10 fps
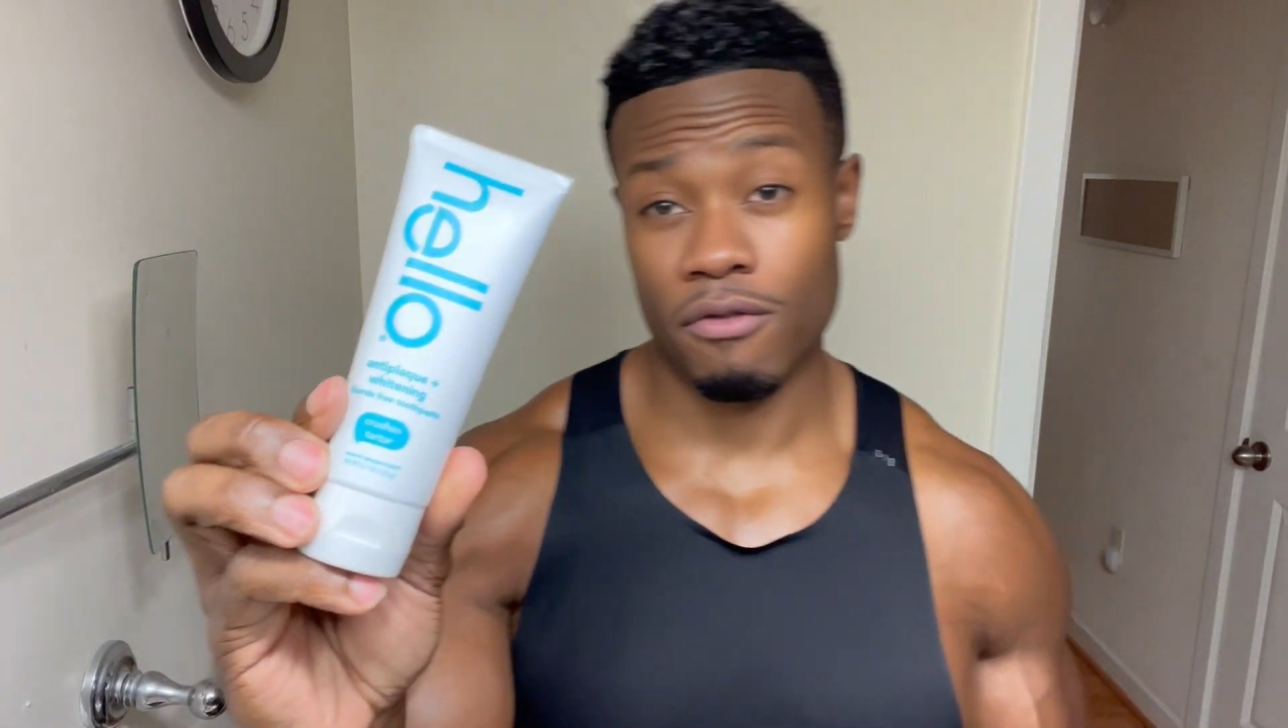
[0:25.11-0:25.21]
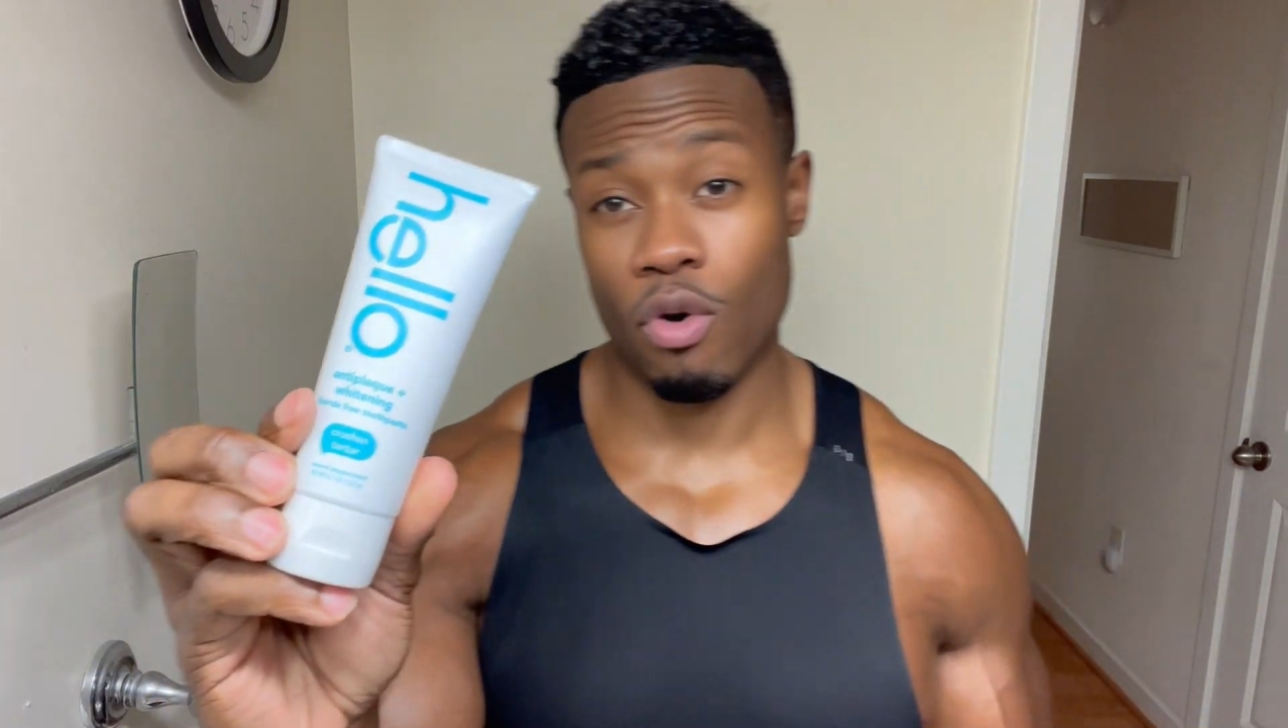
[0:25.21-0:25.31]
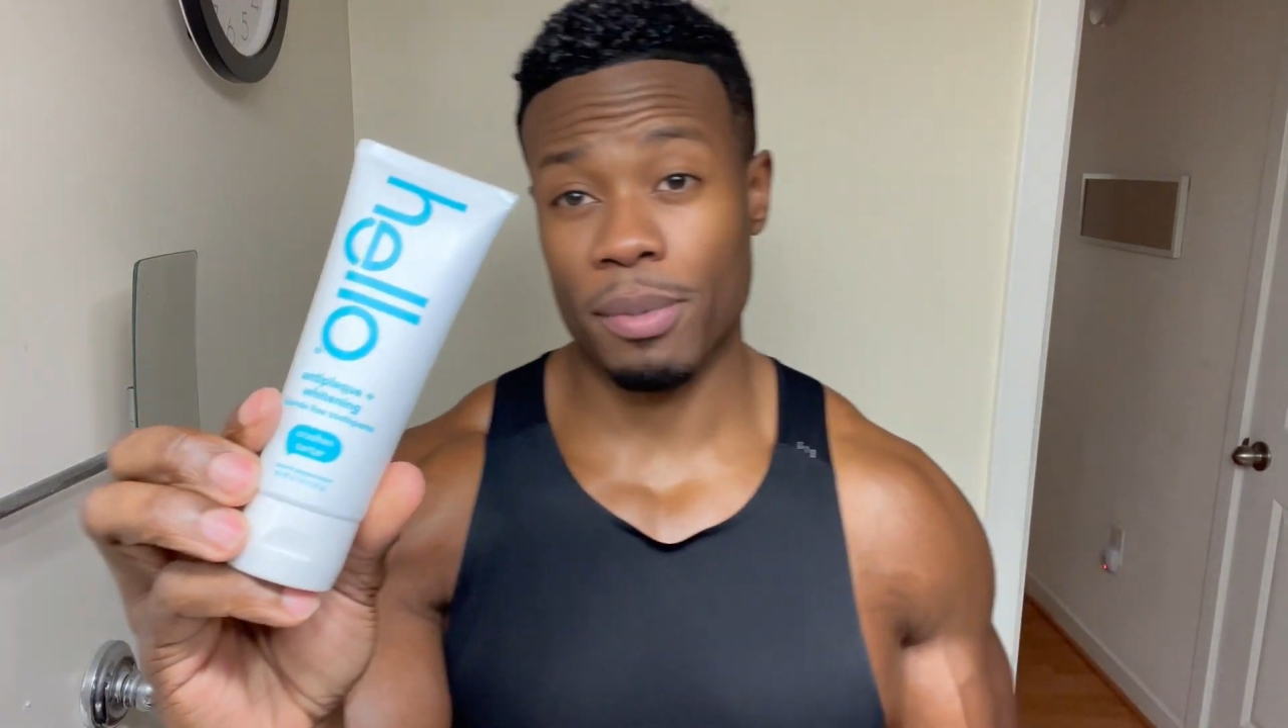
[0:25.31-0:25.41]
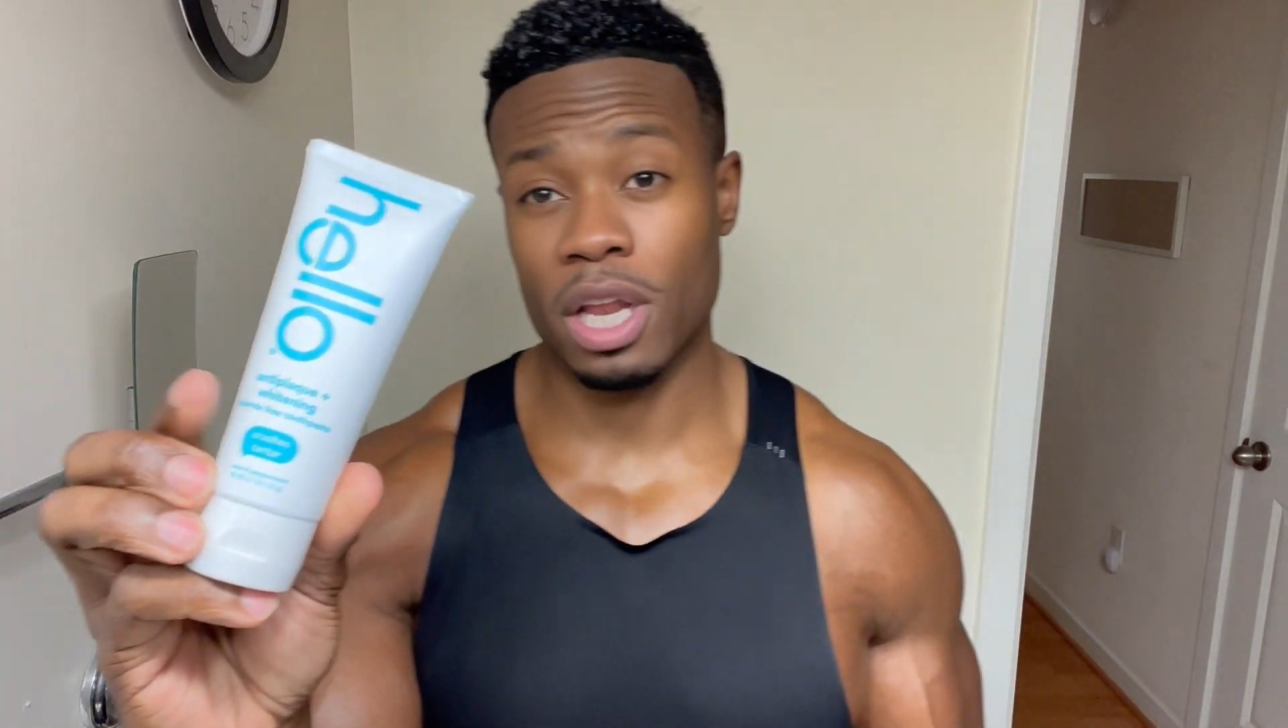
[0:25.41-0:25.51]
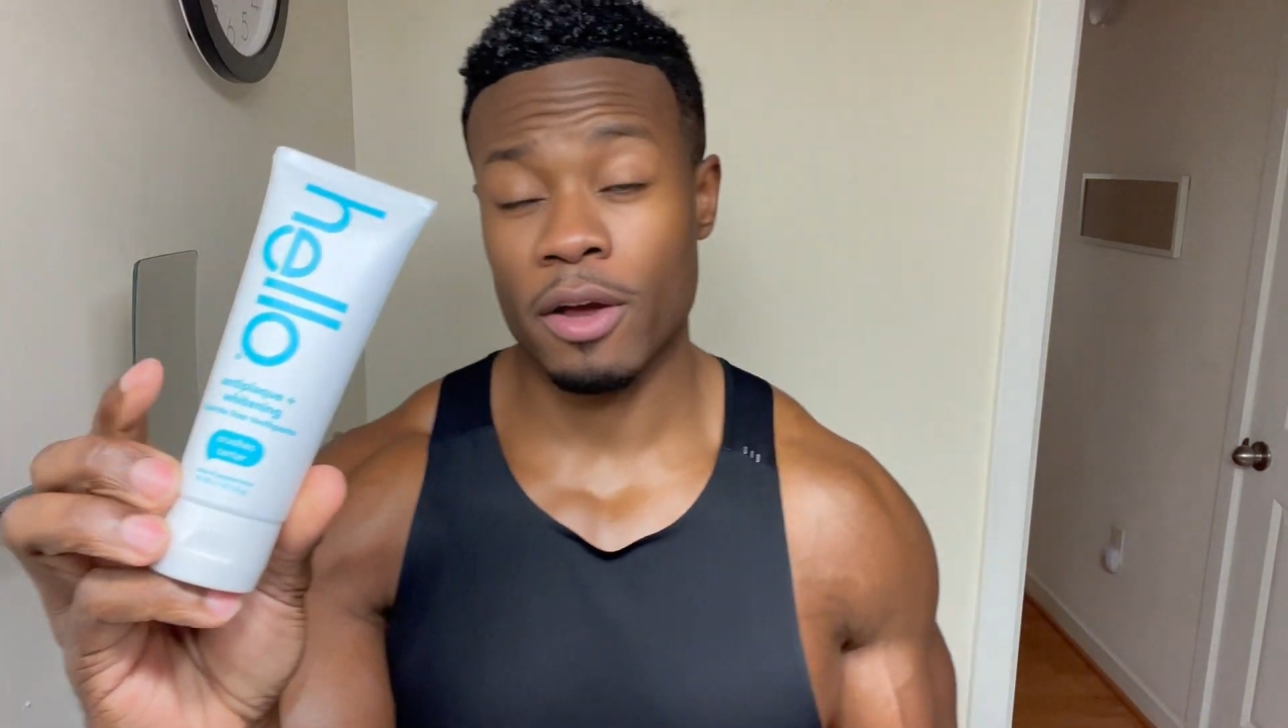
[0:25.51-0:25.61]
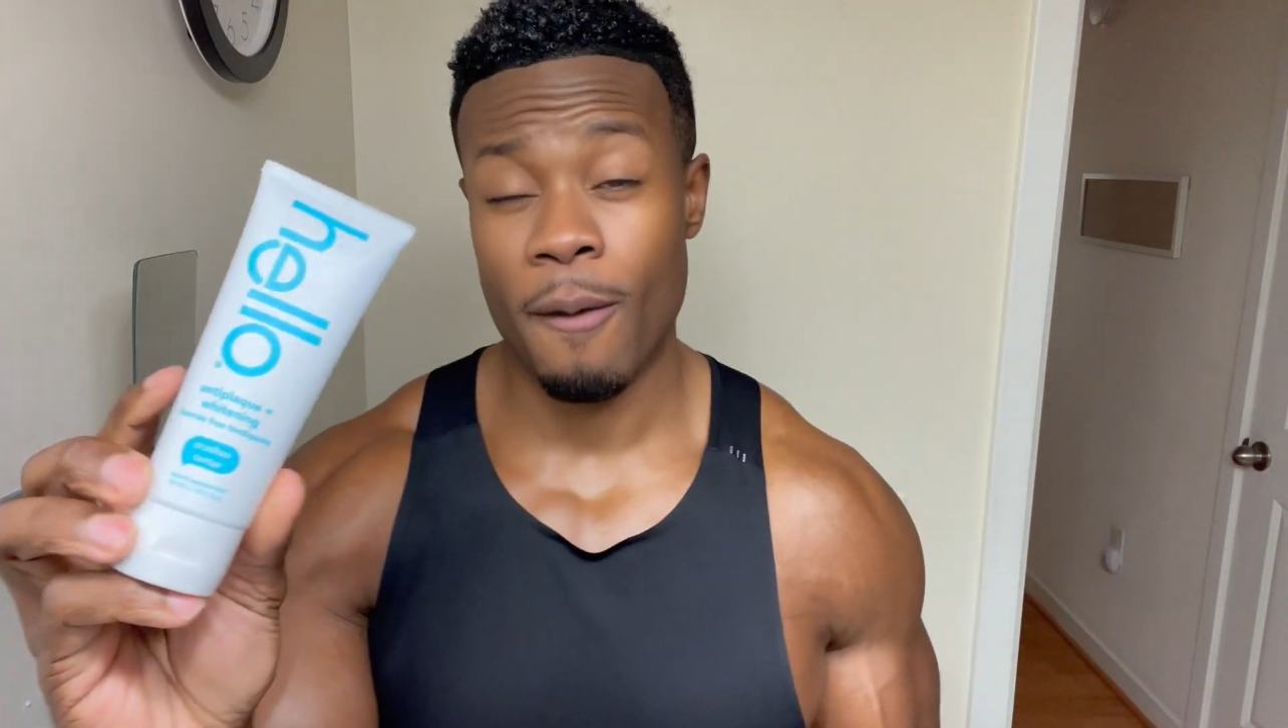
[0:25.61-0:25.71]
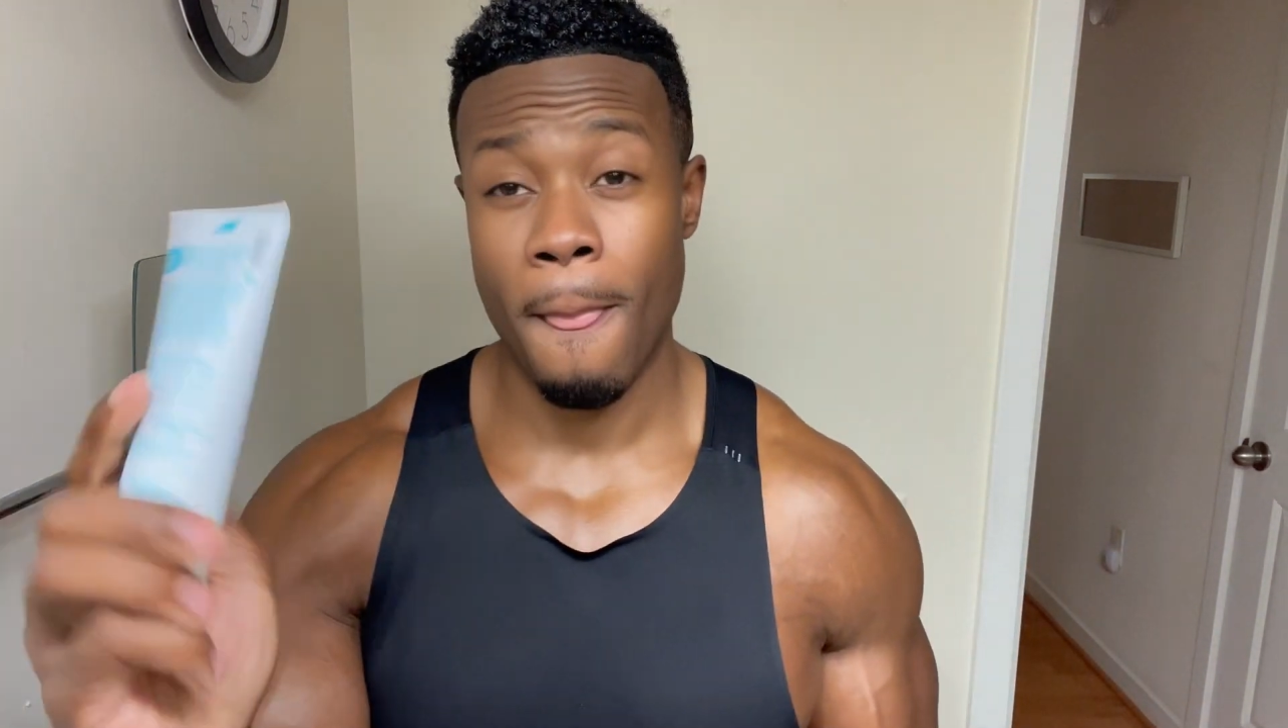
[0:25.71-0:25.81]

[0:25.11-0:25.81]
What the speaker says: formula.